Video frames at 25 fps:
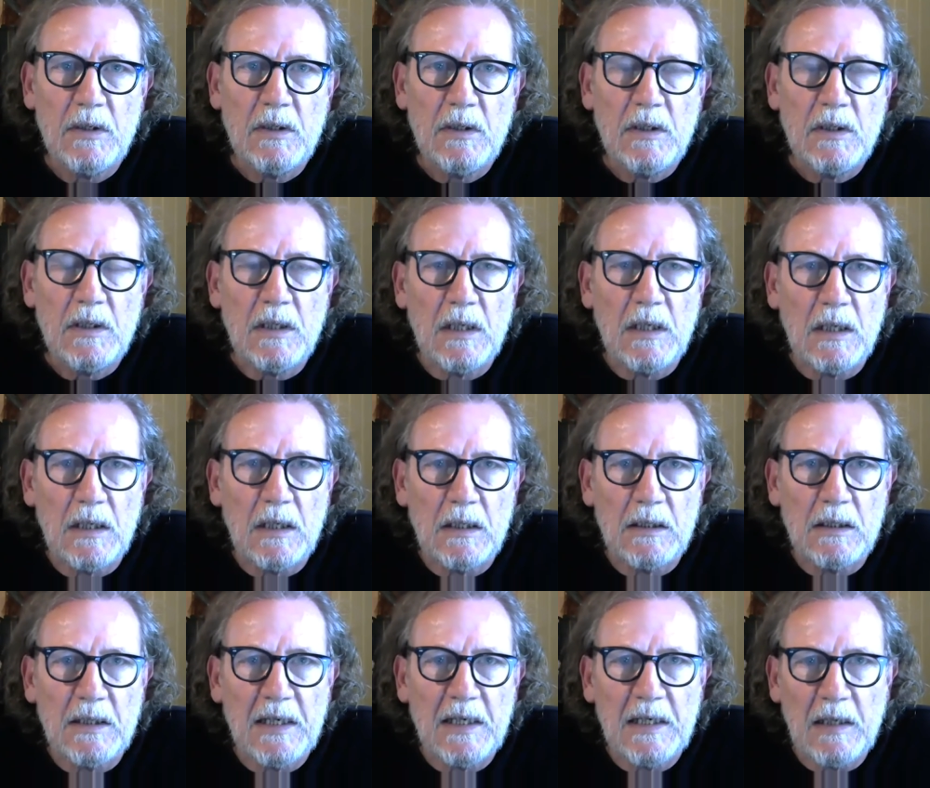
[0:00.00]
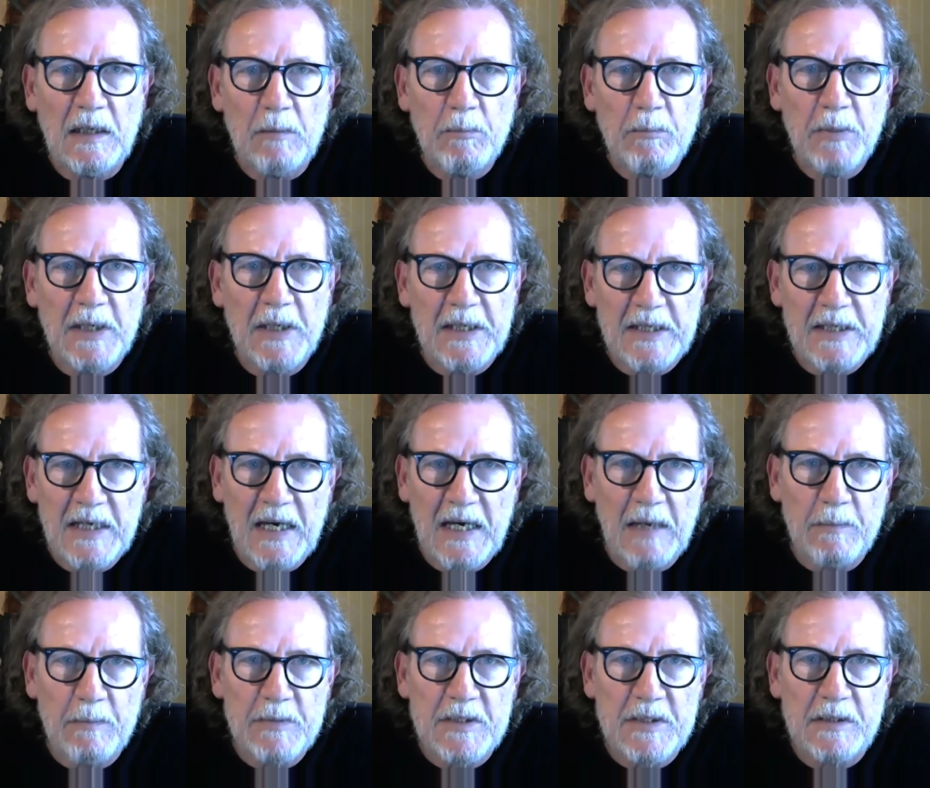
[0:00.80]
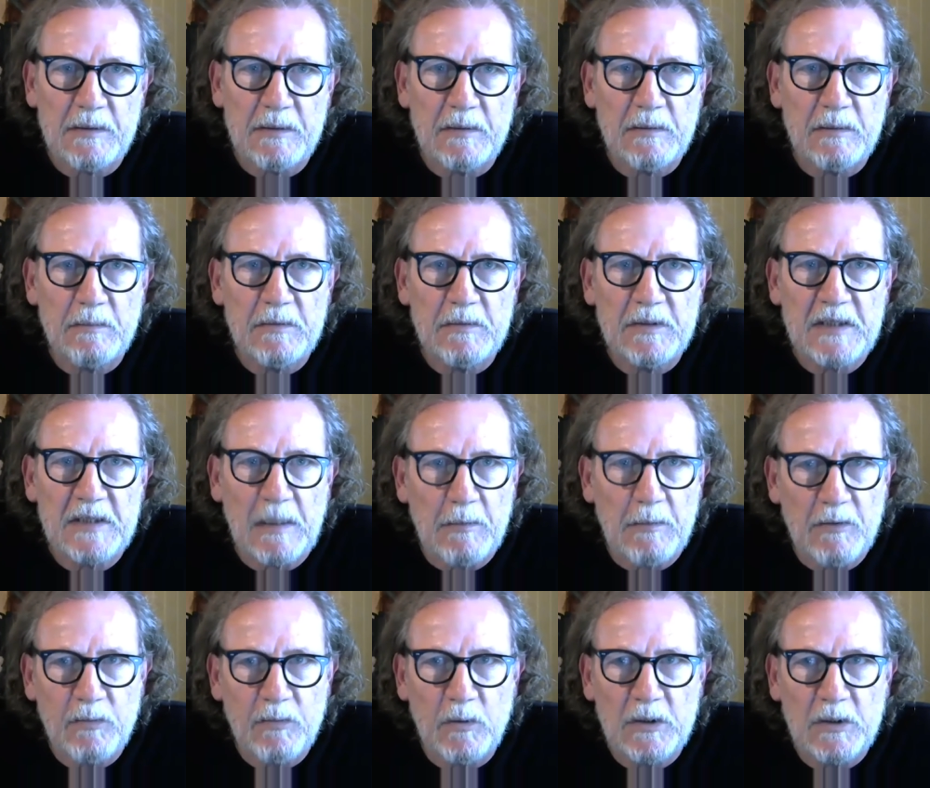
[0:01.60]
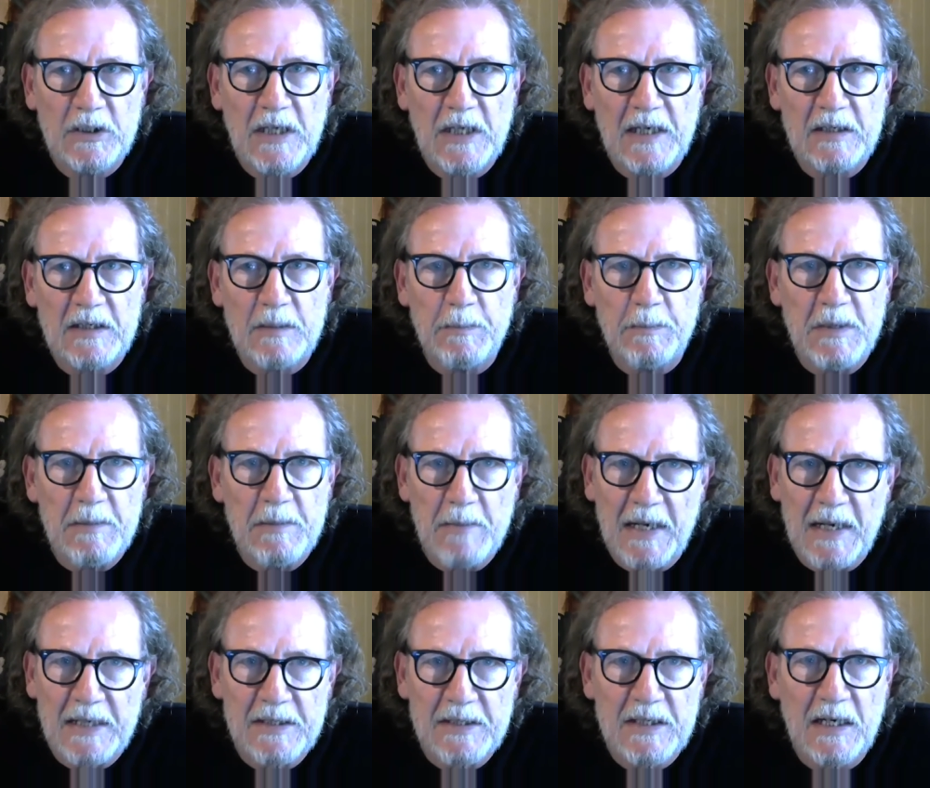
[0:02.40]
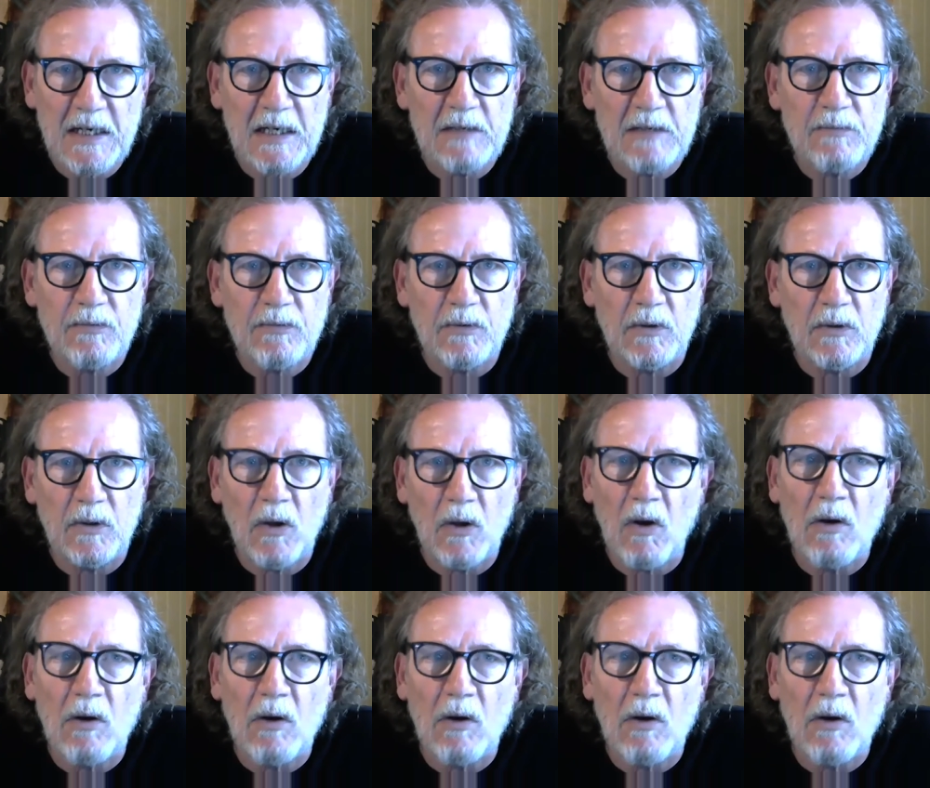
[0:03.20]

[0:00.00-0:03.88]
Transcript: NMP camps, some of which had to be maintained for long